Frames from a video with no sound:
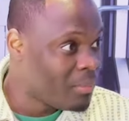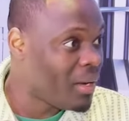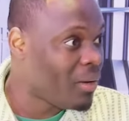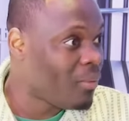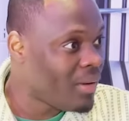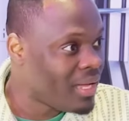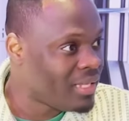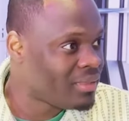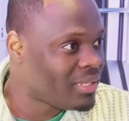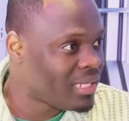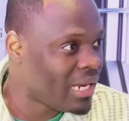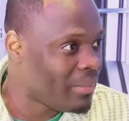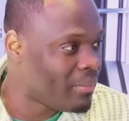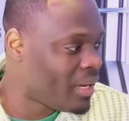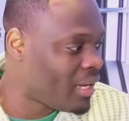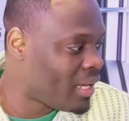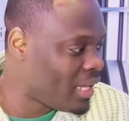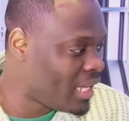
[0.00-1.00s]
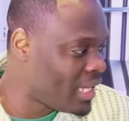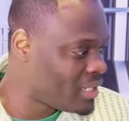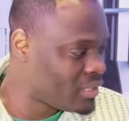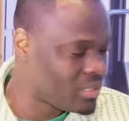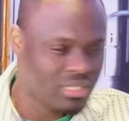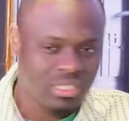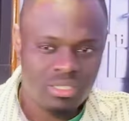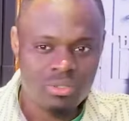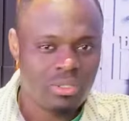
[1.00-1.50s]
But one thing about her is
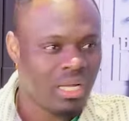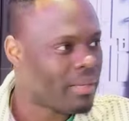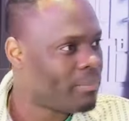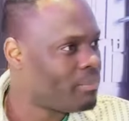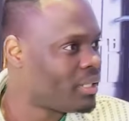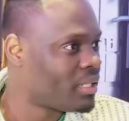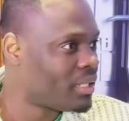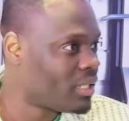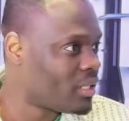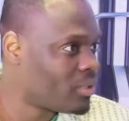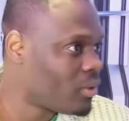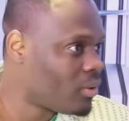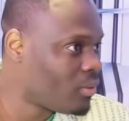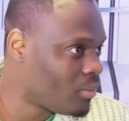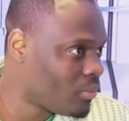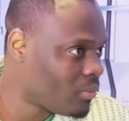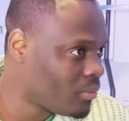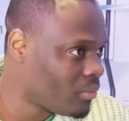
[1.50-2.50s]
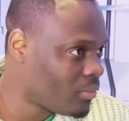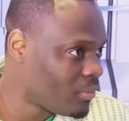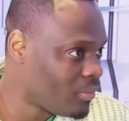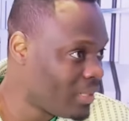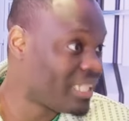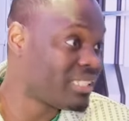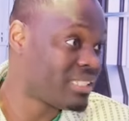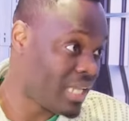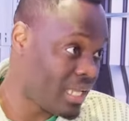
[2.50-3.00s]
she got a big ego.
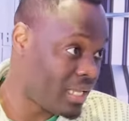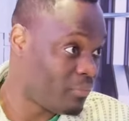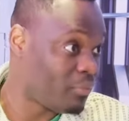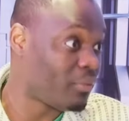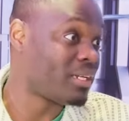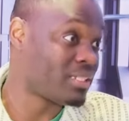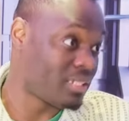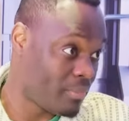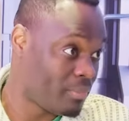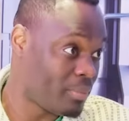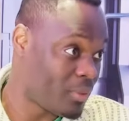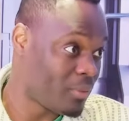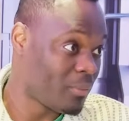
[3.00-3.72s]
Let's say, for example.